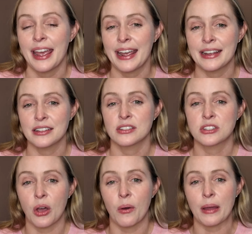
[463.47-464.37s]
And
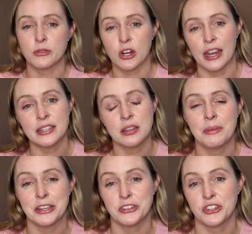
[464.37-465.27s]
so I'm trying to
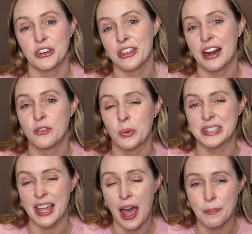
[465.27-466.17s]
make sure that
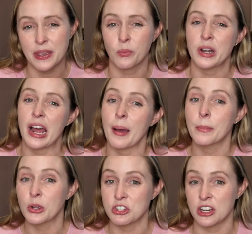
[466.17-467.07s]
everyone's happy and we're not
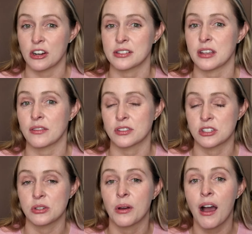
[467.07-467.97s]
pushing ourselves
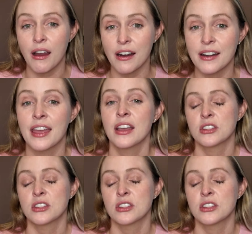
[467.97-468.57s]
too hard.